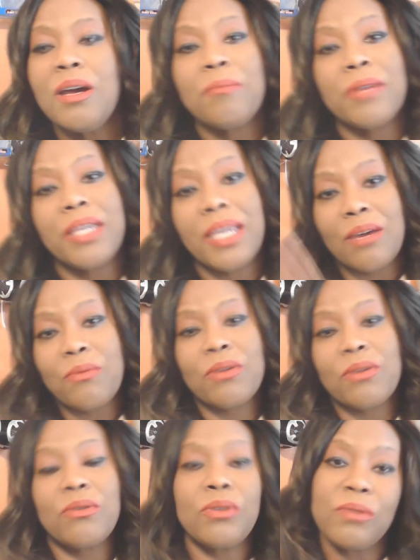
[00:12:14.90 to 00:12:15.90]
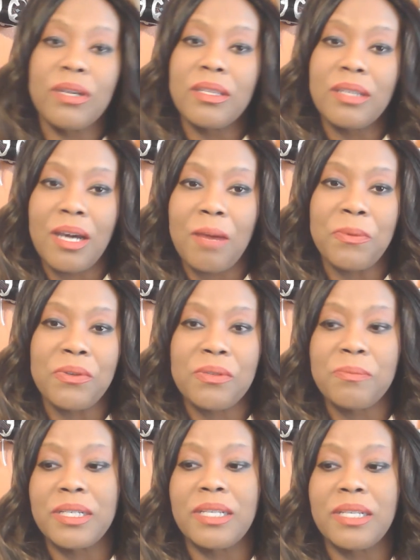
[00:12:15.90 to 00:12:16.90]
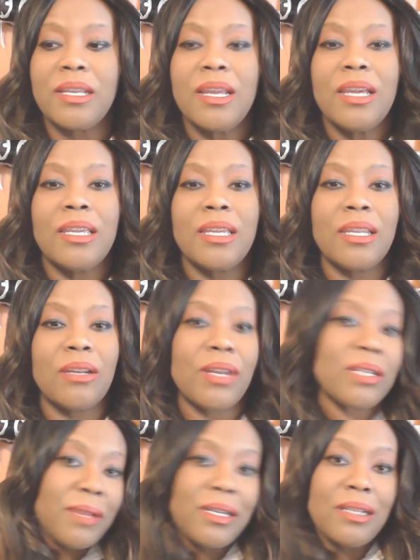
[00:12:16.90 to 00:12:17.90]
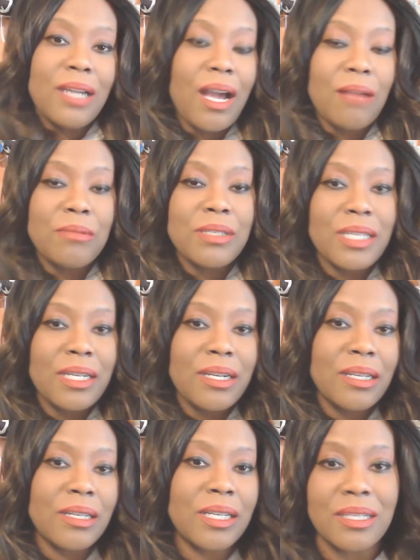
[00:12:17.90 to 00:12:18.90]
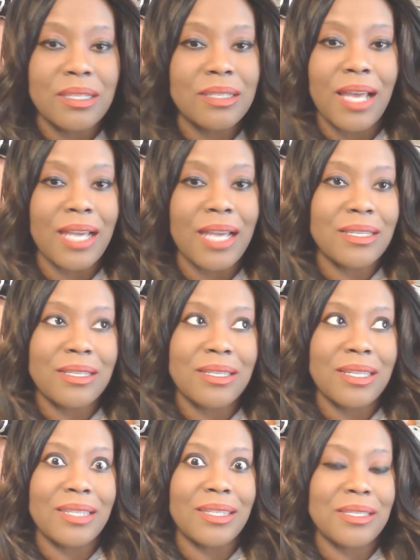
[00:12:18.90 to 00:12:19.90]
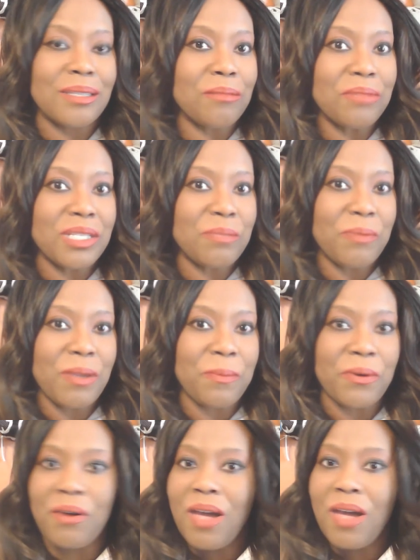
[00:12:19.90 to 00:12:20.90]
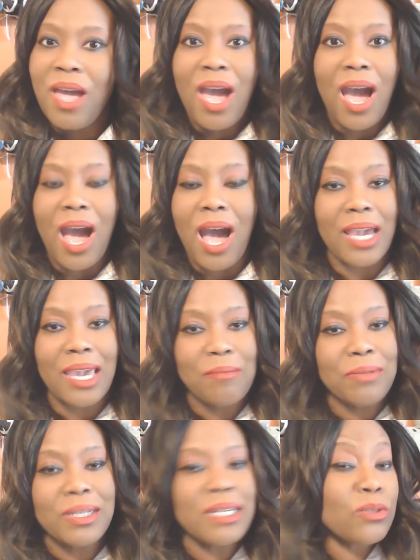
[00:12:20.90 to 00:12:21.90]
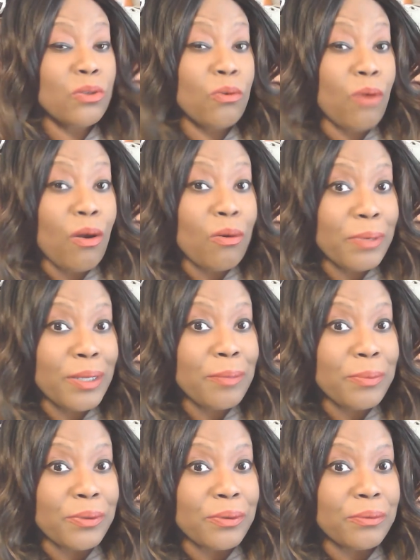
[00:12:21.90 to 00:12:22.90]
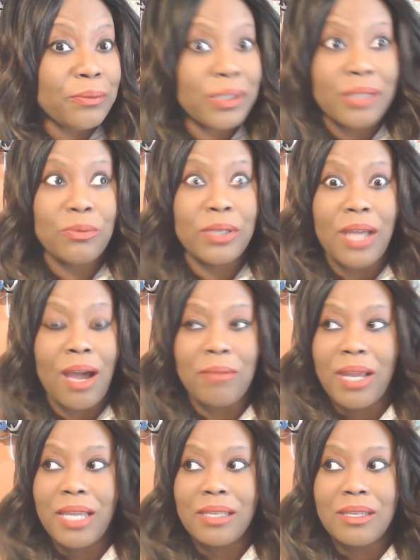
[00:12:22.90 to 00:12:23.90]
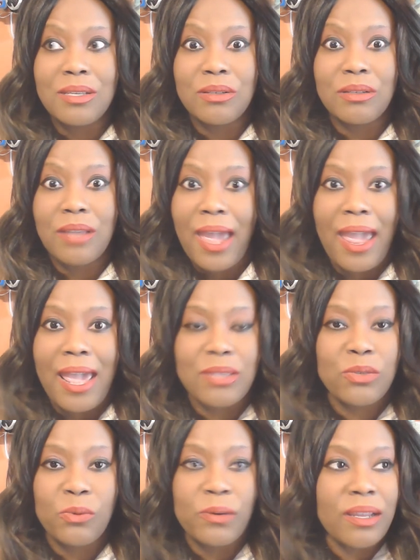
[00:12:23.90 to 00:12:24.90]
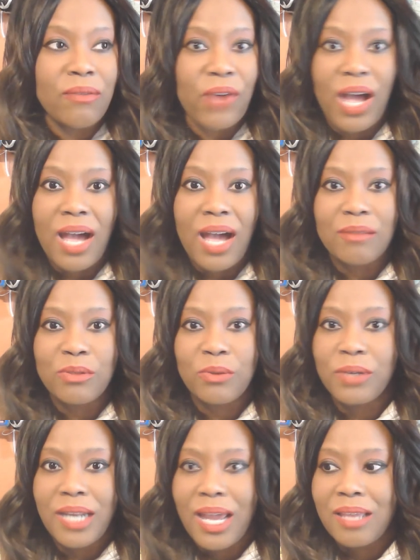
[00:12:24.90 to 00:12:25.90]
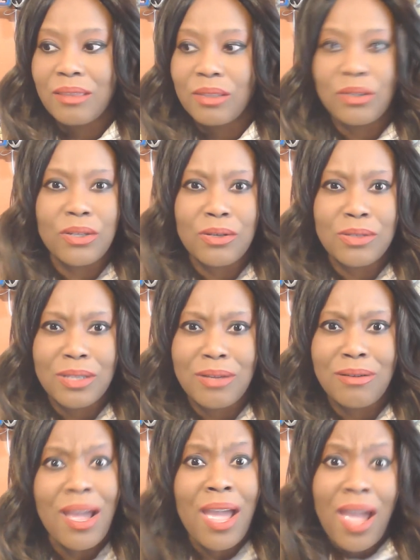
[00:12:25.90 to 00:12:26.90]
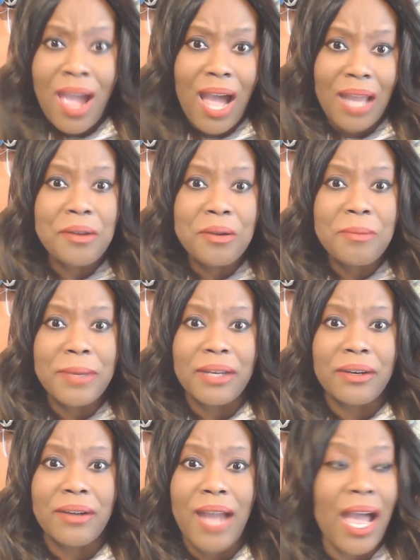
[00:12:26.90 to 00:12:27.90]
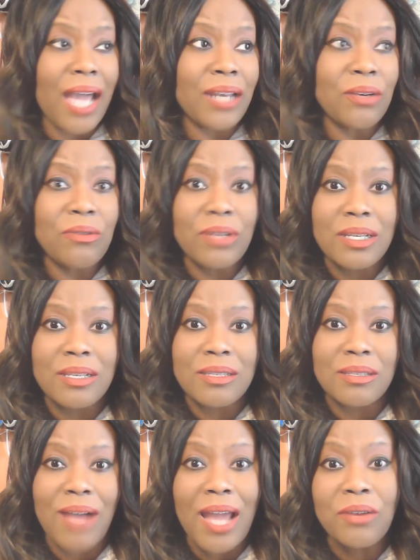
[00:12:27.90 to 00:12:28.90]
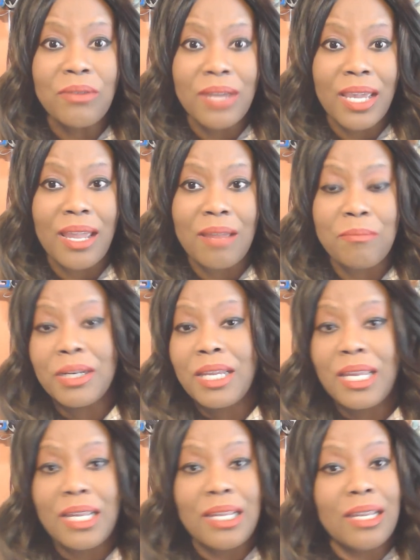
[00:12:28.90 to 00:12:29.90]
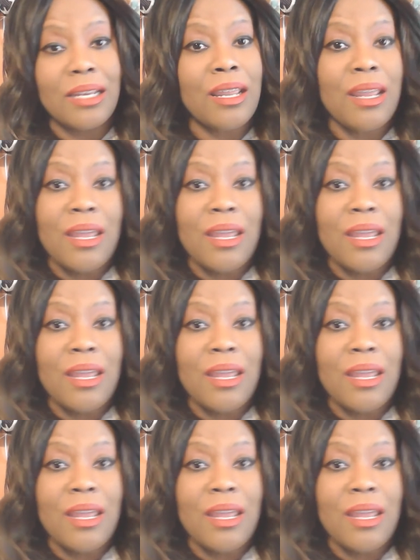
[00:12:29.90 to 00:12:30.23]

but yeah, we're gonna do other couples, but you know, that's my little commentary, because I just think that some of these people, I can't believe these are grown people. With I'm like, these are at 25, 29, 30 years old. I knew better. I knew the hustle. I knew the game. But again,